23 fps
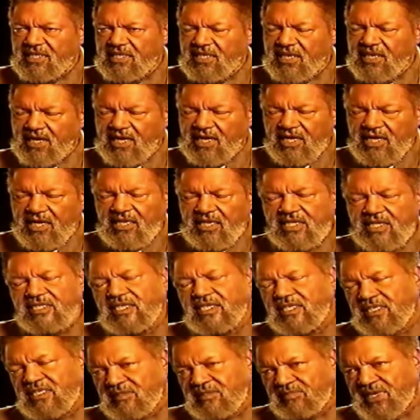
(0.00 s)
And I
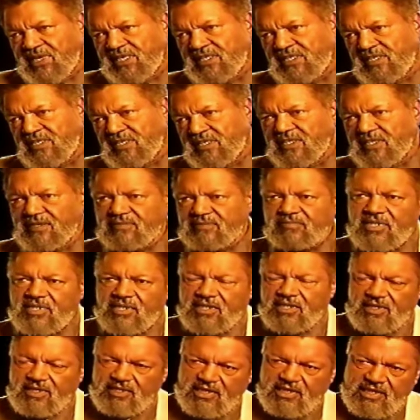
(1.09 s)
explained to them
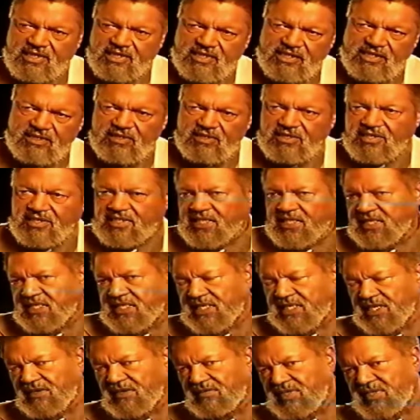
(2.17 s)
that they couldn't take
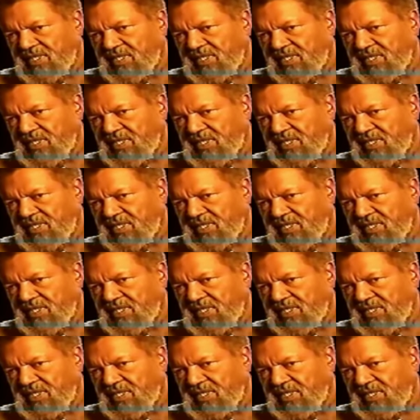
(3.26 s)
care of it.